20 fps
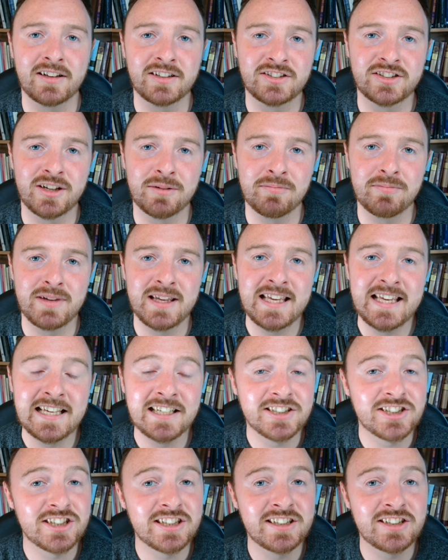some
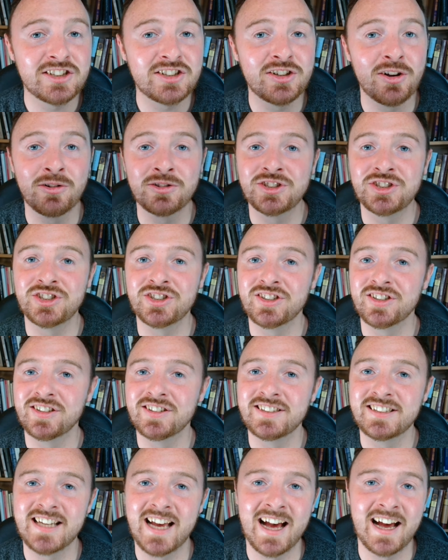ancient
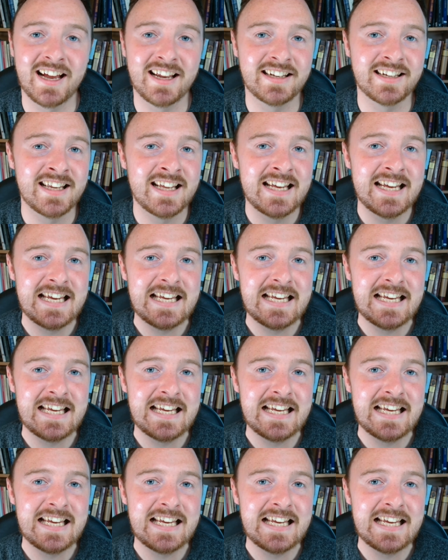cultures and